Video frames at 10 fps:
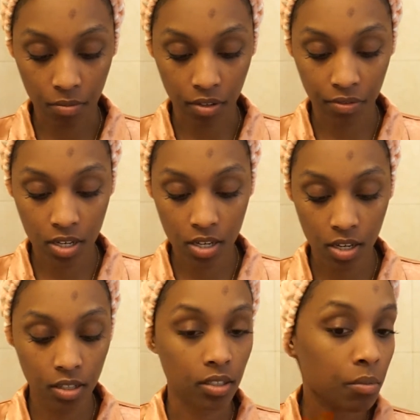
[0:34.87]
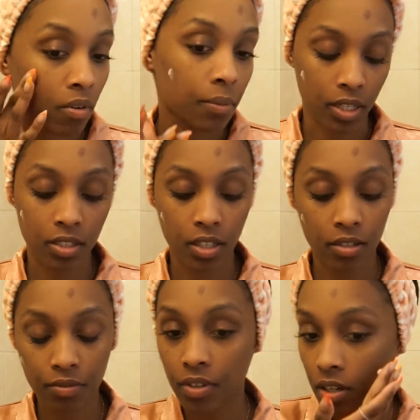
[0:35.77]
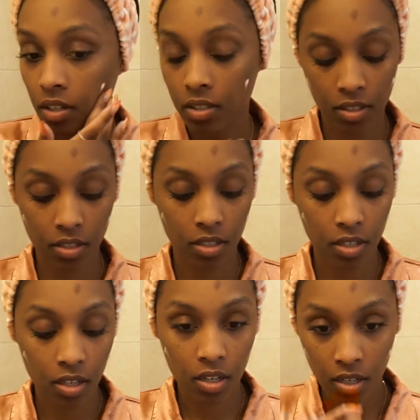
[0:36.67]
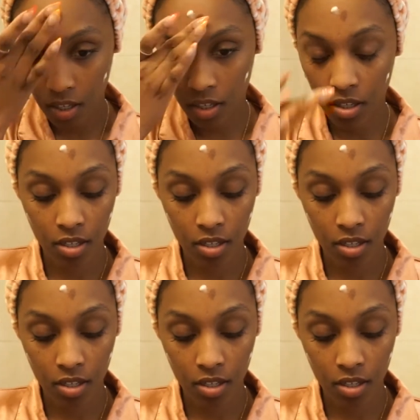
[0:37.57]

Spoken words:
I actually just bought this. It's my second time using it.